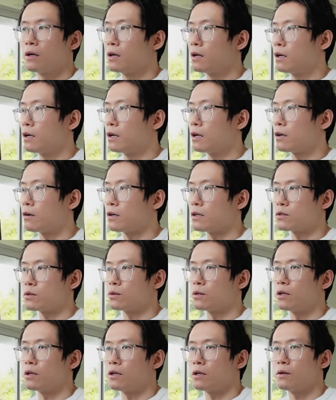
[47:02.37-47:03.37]
All right, so
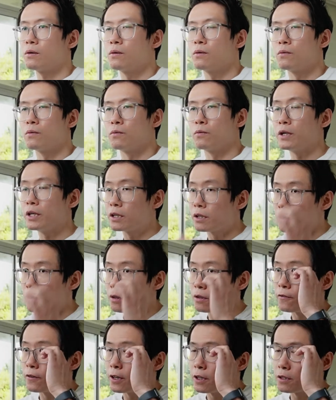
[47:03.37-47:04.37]
the weak
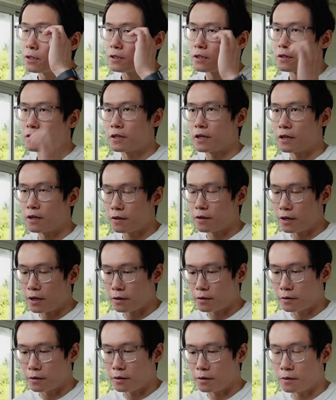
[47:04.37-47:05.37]
interface is saying that
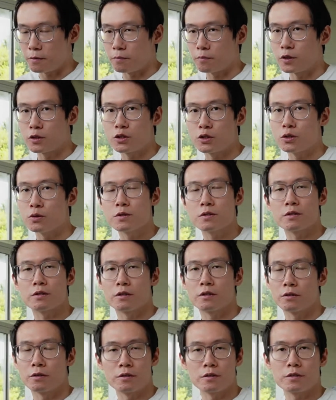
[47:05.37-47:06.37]
the two
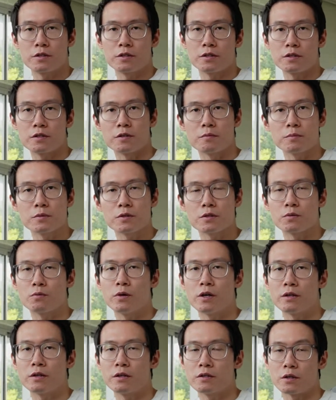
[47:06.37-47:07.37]
learned systems, one
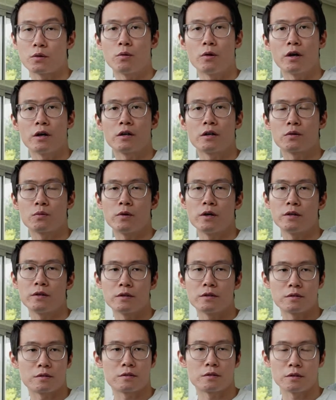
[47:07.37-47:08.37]
is acquired, one
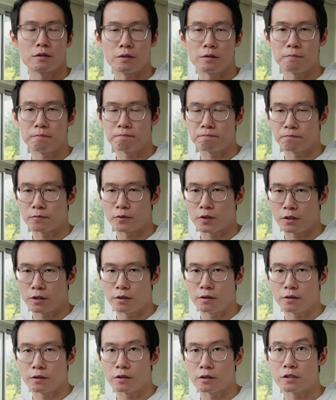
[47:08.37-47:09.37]
is
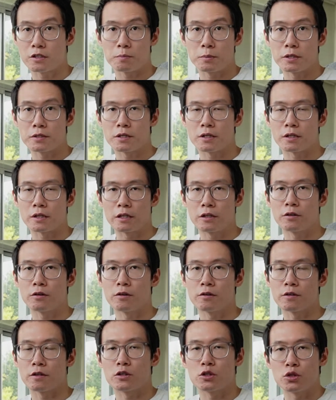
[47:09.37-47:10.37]
explicitly learned,
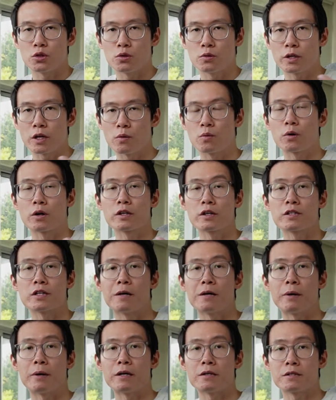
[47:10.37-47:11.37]
the two can work side
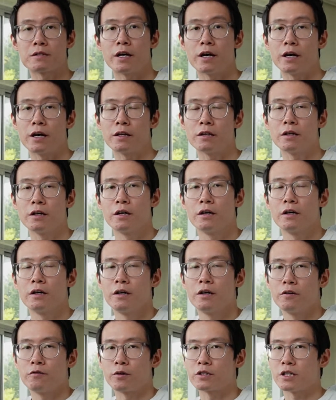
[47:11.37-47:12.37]
by side.
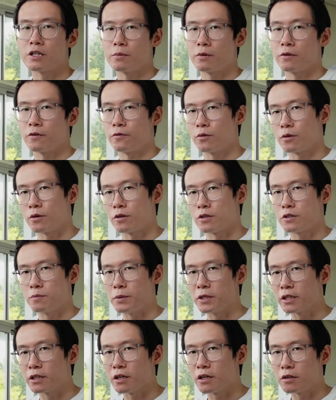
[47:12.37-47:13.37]
For example, if you're
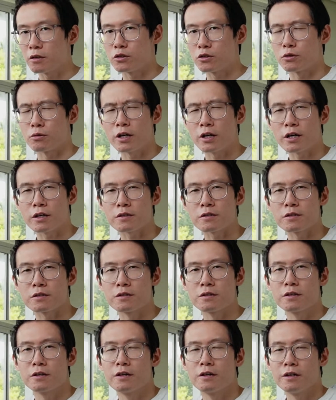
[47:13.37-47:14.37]
speaking under duress,
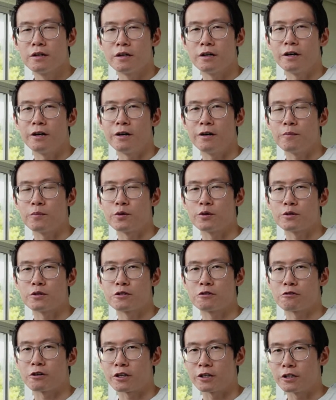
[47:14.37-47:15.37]
you're
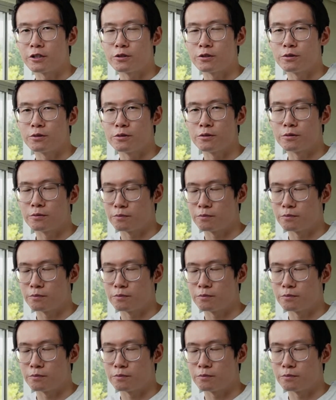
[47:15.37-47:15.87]
struggling to